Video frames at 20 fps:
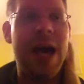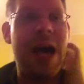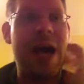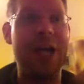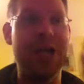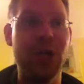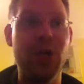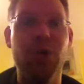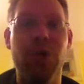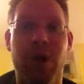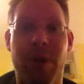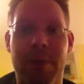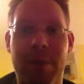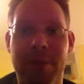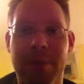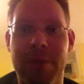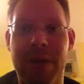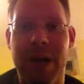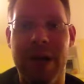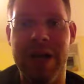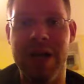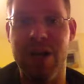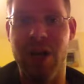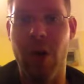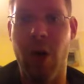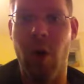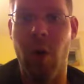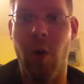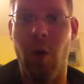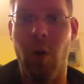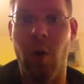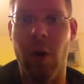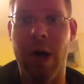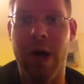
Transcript: I, knew them, but I didn't know.